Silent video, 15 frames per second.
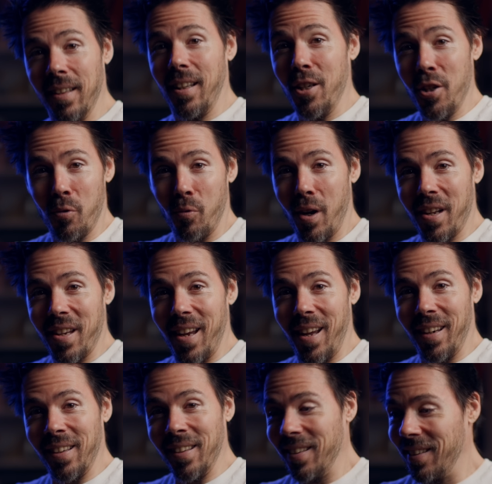then you run
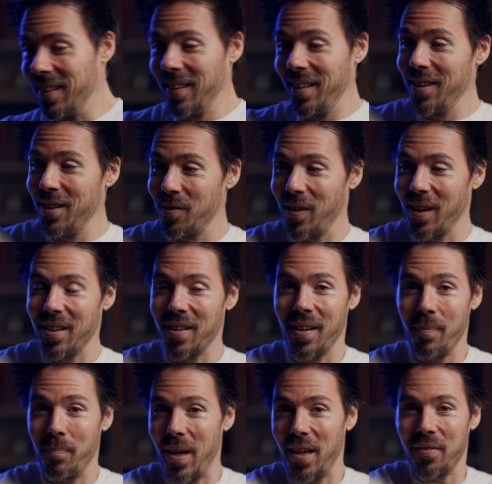again, you run to
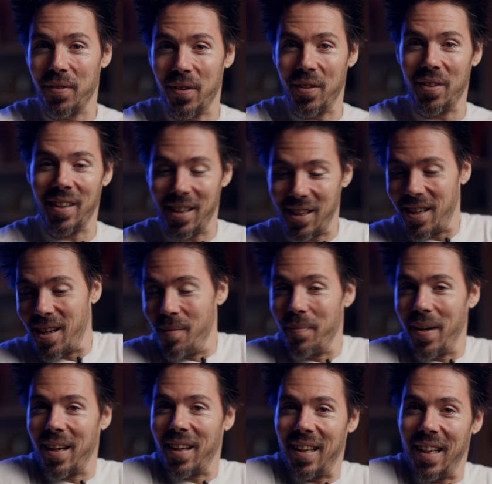buy food, and then you come
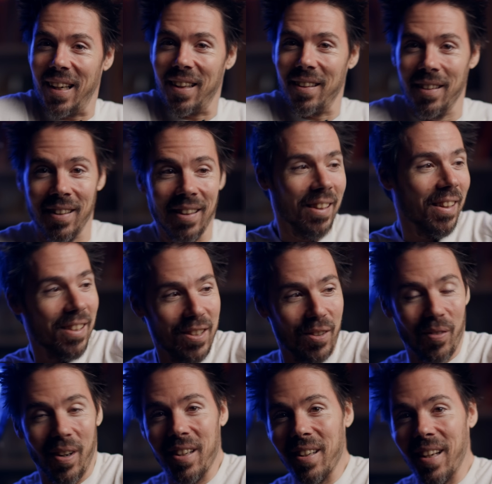back and eat it, and you
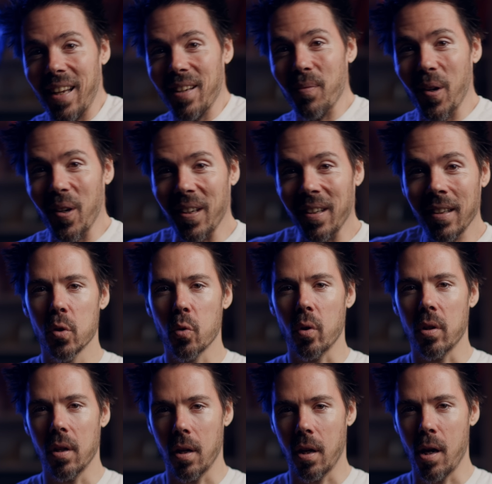run to get more. So I
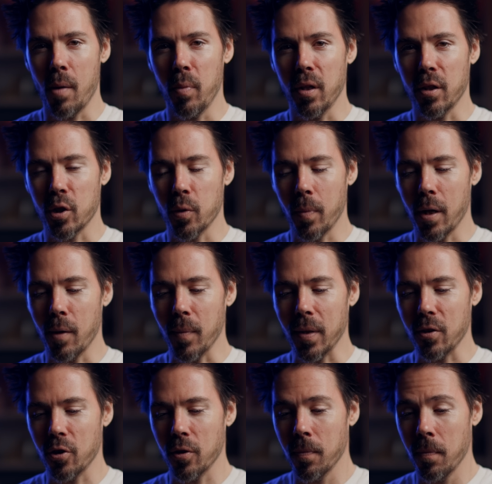did a couple
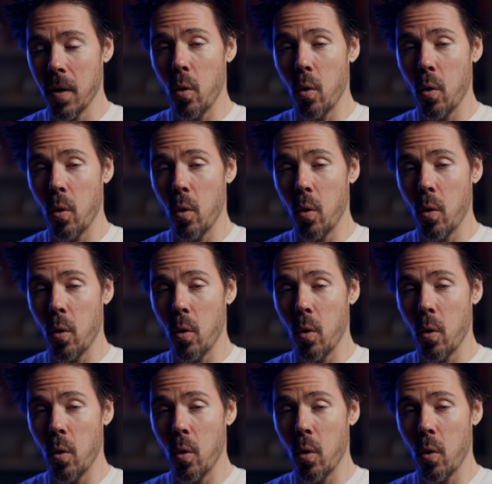experiments.